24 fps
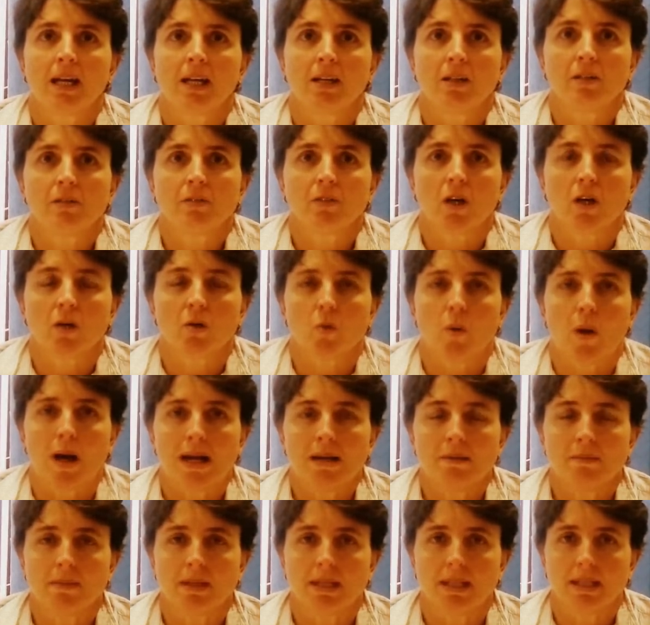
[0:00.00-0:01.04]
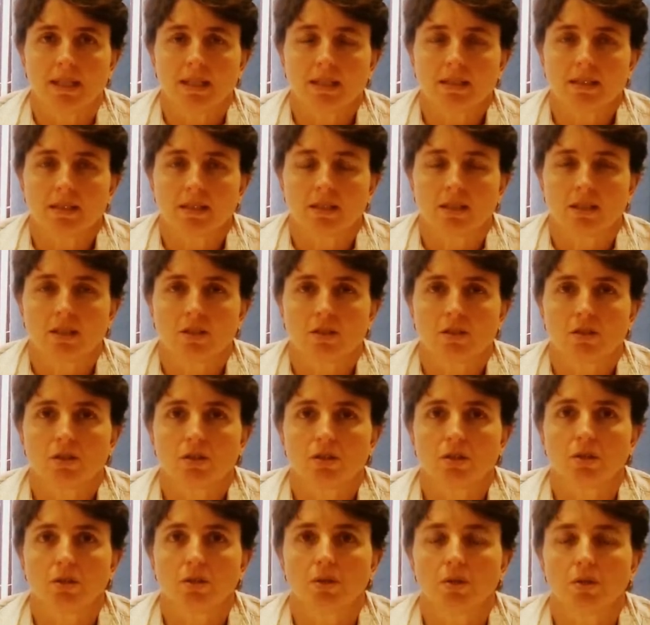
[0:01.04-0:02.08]
You've got 1 minute
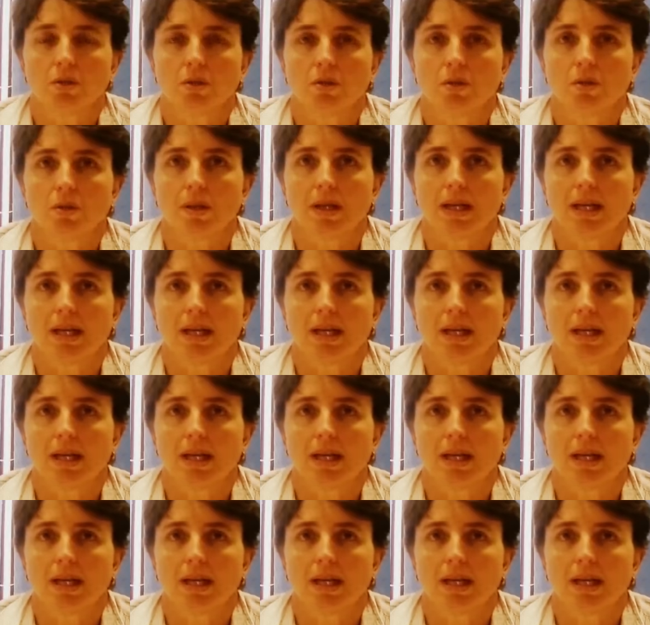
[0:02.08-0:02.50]
to